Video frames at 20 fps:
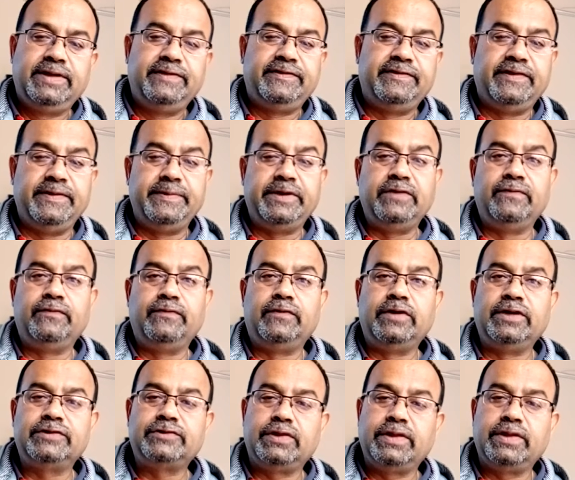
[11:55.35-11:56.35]
CBT
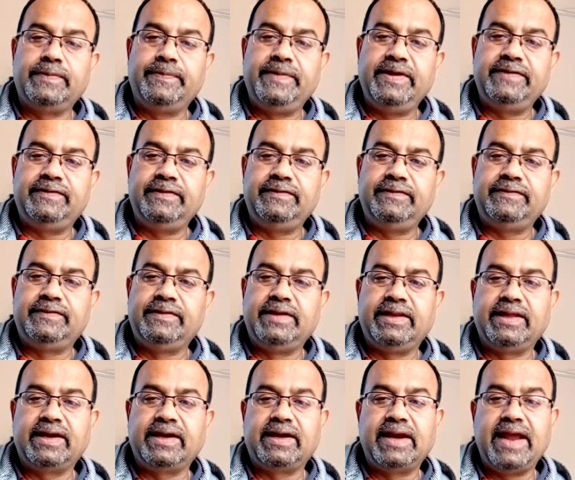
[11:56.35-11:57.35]
works on the basis
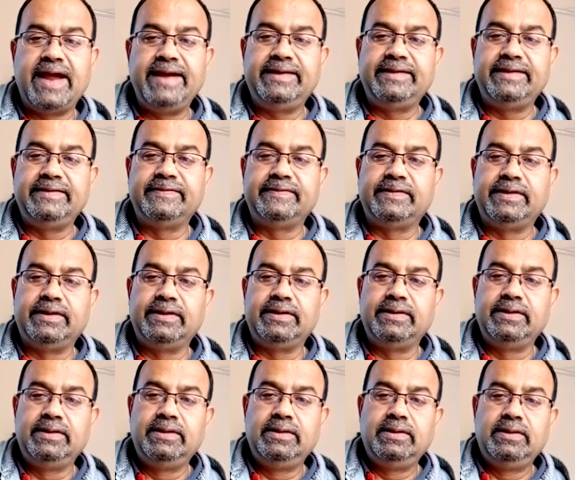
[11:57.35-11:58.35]
that the client is the
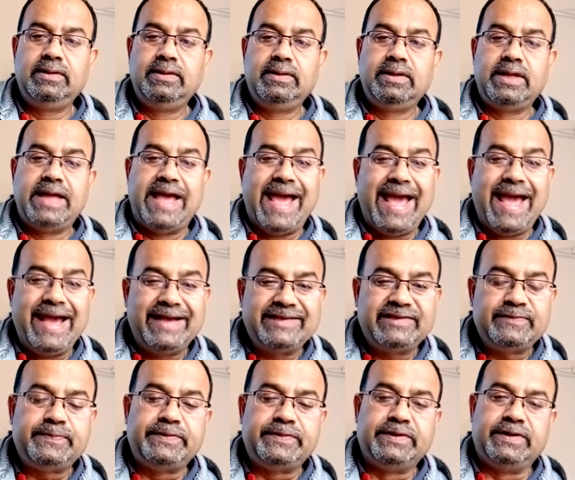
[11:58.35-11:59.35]

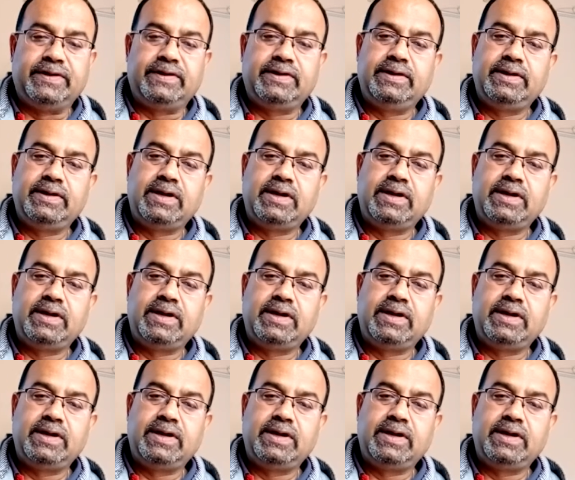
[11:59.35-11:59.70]
expert.